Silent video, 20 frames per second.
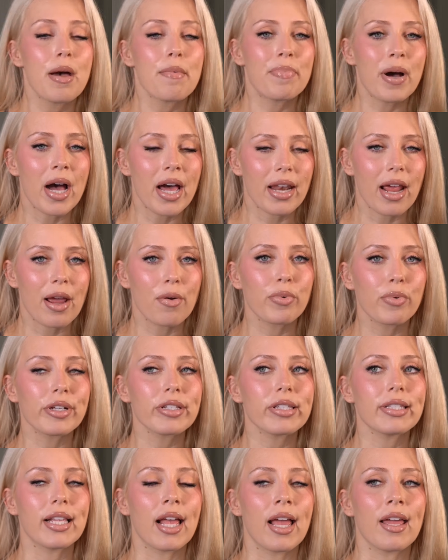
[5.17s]
But I will
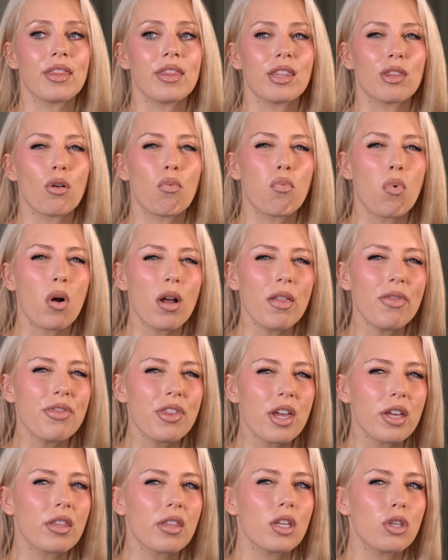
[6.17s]
say that the one
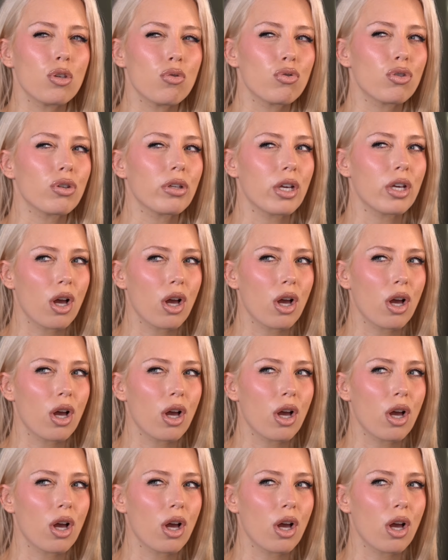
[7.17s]
thing that usually